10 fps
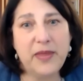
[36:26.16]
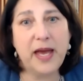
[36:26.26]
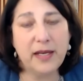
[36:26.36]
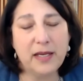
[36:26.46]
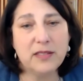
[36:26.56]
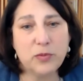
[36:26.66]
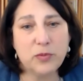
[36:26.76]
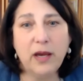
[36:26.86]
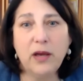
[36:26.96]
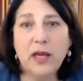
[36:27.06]
that as
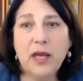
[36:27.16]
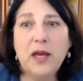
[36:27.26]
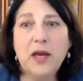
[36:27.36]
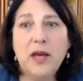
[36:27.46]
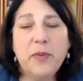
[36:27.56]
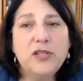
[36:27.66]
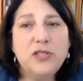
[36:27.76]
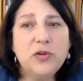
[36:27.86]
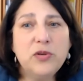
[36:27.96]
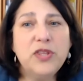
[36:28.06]
well. But I
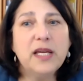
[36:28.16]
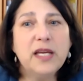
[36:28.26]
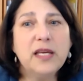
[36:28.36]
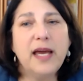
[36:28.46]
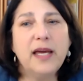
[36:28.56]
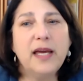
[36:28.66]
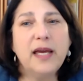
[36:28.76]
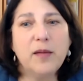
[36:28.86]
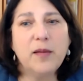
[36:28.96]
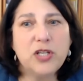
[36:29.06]
do think that
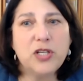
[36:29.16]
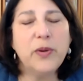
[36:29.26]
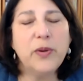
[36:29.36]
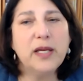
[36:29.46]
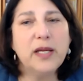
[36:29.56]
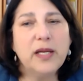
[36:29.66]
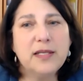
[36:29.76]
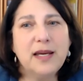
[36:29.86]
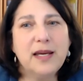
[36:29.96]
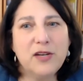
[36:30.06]
showing
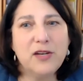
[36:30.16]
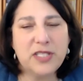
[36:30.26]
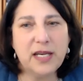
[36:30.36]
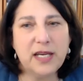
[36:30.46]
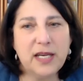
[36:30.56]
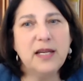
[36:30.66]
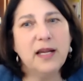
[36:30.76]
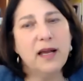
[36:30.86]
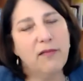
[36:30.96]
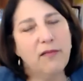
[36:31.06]
an understanding
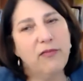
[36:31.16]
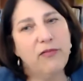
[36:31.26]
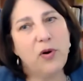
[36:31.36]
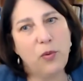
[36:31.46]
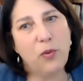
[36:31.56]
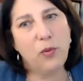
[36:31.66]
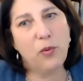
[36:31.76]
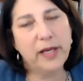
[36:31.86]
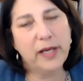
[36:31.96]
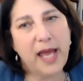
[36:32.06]
of
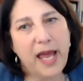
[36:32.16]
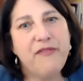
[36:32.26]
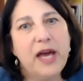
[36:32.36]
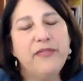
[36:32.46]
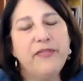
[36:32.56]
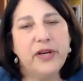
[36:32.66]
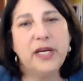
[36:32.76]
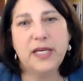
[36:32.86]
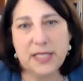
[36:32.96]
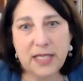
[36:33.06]
what KFF
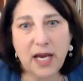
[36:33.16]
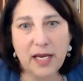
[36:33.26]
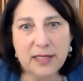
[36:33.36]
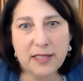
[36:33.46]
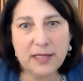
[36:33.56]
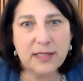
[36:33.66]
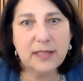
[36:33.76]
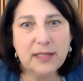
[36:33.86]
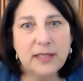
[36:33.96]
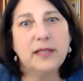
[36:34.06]
does,
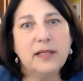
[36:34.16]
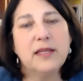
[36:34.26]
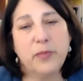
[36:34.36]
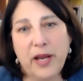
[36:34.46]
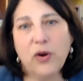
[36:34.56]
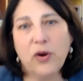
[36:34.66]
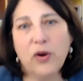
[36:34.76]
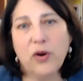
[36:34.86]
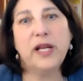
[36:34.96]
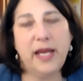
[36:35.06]
the
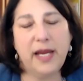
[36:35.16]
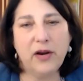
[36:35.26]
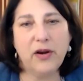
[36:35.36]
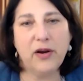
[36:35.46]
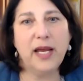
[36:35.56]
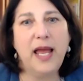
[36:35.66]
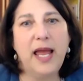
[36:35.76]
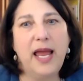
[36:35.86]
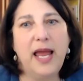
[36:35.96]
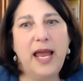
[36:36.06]
priority area,
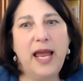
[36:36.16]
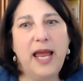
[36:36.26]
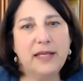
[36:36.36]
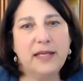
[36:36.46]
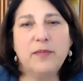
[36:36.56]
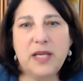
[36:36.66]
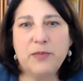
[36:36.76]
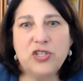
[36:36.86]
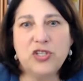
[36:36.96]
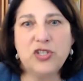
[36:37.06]
and some
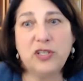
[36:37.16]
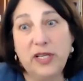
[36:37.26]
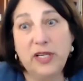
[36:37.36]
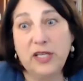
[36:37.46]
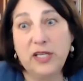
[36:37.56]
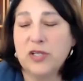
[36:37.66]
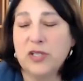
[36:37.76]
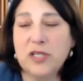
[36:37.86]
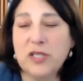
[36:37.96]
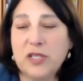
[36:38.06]
demonstration of your
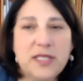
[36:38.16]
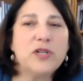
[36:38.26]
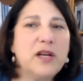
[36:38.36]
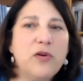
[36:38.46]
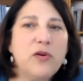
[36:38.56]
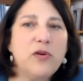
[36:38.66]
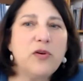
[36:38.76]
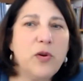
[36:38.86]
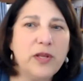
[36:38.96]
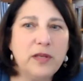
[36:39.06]
interest. And then of course, I don't know
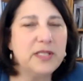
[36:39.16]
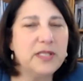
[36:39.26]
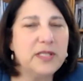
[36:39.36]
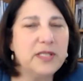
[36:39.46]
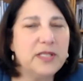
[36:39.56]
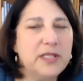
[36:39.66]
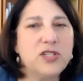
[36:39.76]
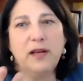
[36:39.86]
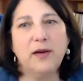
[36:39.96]
what the position is, but